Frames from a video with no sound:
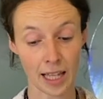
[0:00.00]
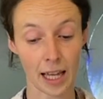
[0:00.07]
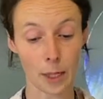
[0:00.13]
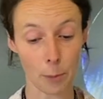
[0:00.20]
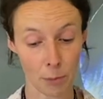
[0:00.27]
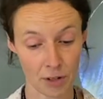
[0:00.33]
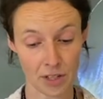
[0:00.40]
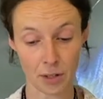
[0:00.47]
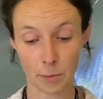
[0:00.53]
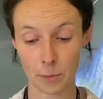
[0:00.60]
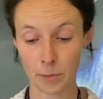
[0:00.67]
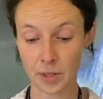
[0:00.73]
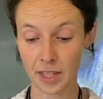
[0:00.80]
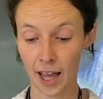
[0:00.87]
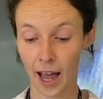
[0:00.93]
like
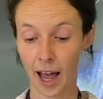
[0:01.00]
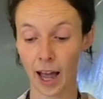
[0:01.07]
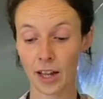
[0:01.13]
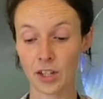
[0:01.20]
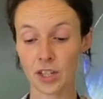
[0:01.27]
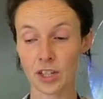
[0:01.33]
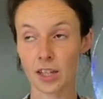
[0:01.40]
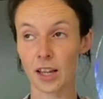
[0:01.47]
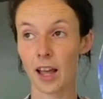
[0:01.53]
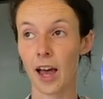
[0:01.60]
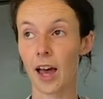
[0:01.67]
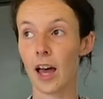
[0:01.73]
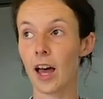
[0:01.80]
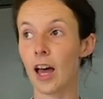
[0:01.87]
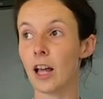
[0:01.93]
prisms, and
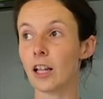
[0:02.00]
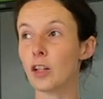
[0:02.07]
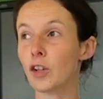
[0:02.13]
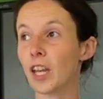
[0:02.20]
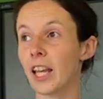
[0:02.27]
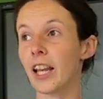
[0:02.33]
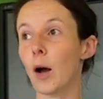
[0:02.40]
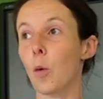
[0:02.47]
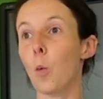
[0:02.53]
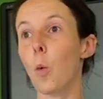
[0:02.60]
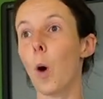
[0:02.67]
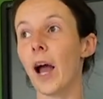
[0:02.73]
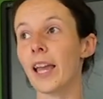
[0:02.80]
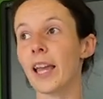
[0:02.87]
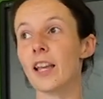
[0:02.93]
looking at
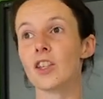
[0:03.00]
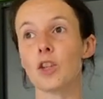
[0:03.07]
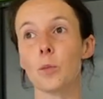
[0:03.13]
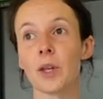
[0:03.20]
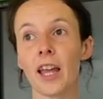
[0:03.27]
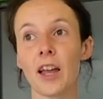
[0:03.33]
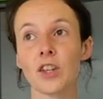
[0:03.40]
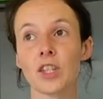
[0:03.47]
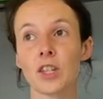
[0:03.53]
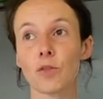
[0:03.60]
why it is that we get